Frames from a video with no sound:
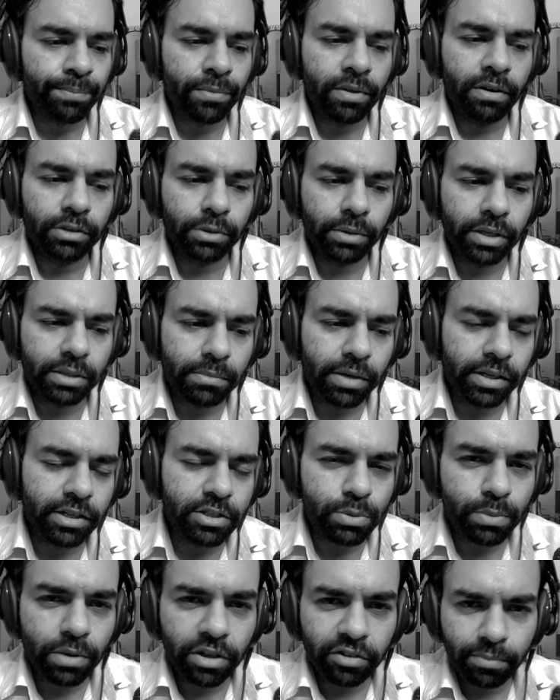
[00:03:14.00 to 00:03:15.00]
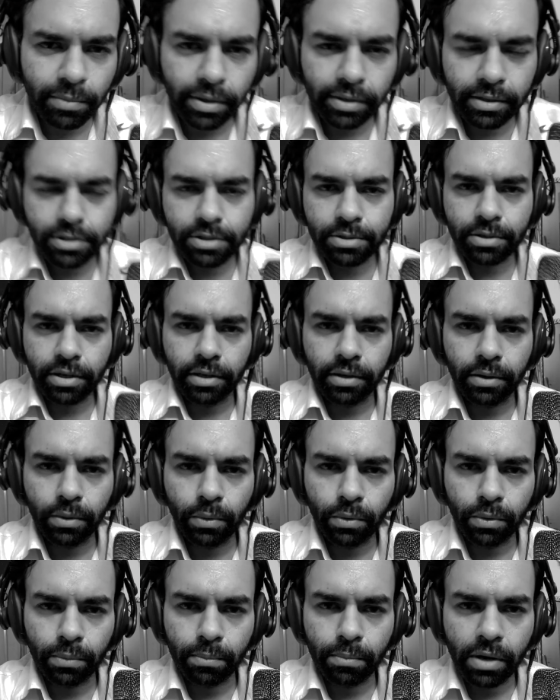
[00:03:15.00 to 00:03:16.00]
to hit -12, -10
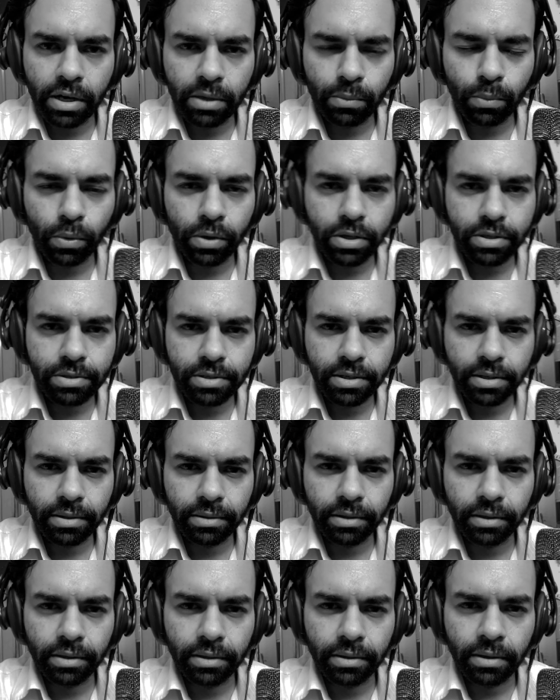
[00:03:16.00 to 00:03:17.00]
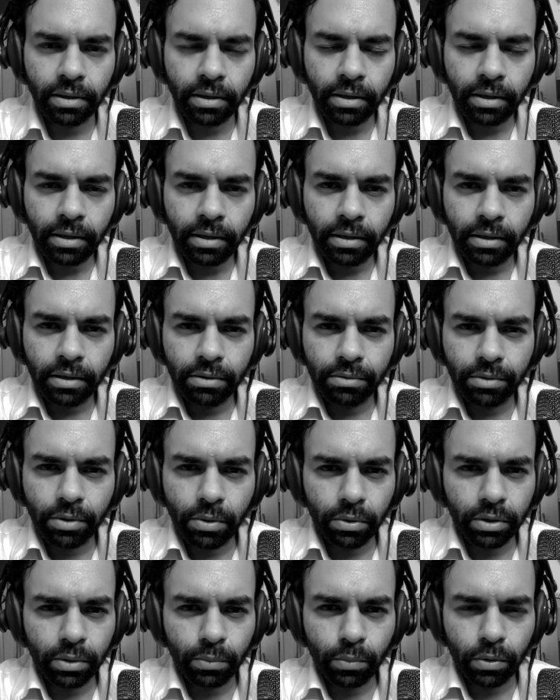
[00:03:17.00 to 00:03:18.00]
on my voice and the
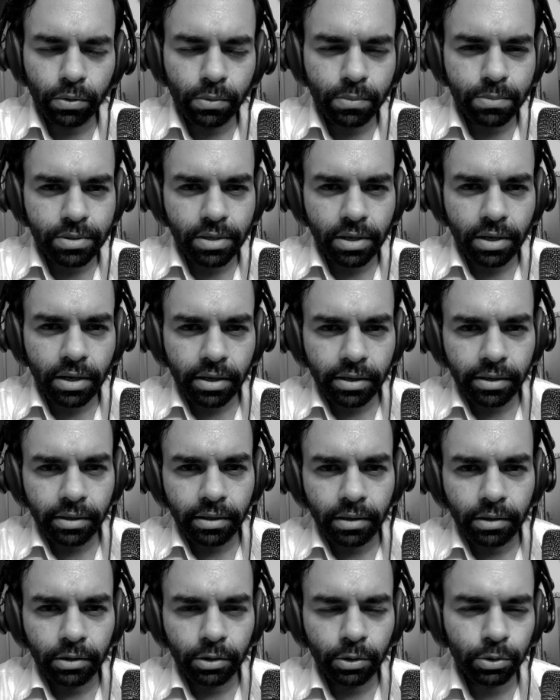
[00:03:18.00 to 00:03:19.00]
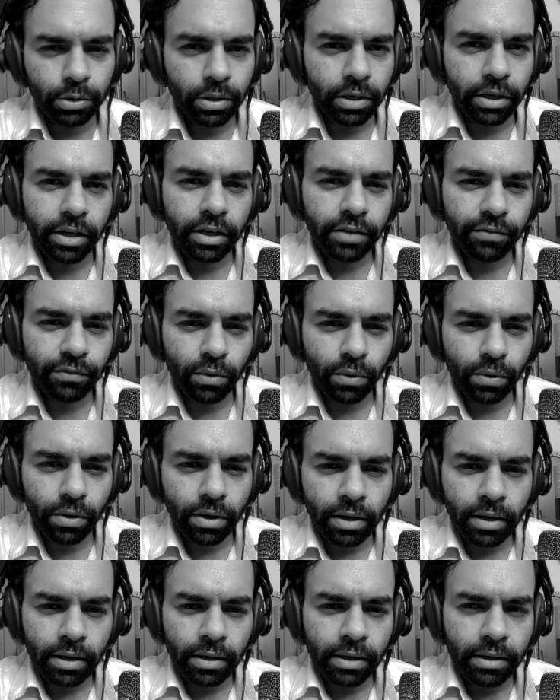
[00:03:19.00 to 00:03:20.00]
recording volumes that I usually hit for.
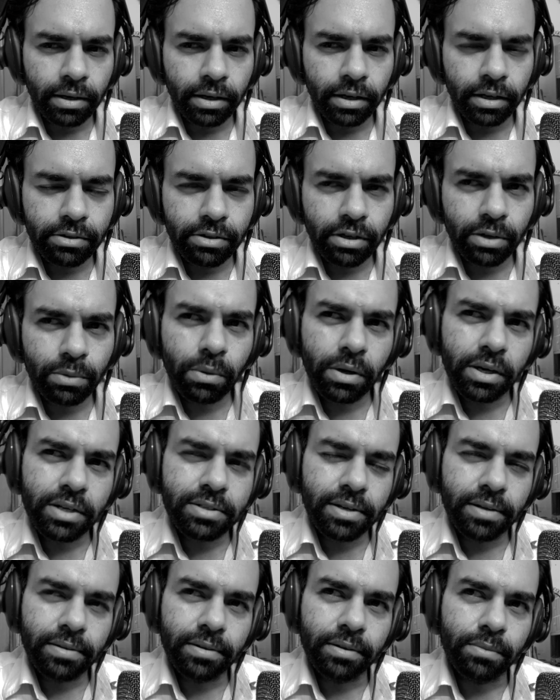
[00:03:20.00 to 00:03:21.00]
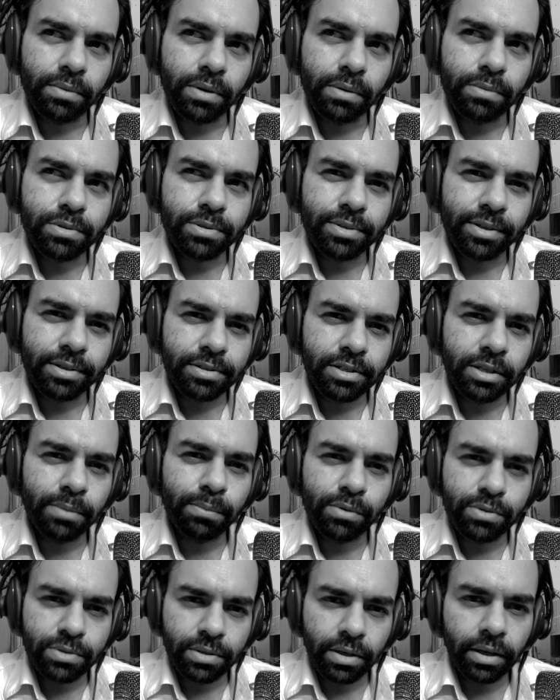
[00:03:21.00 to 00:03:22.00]
It requires, I think, around
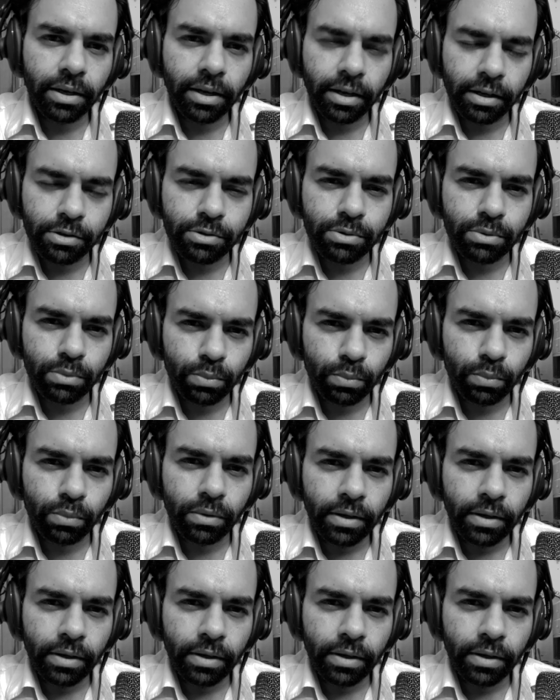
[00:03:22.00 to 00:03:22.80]
60% gain to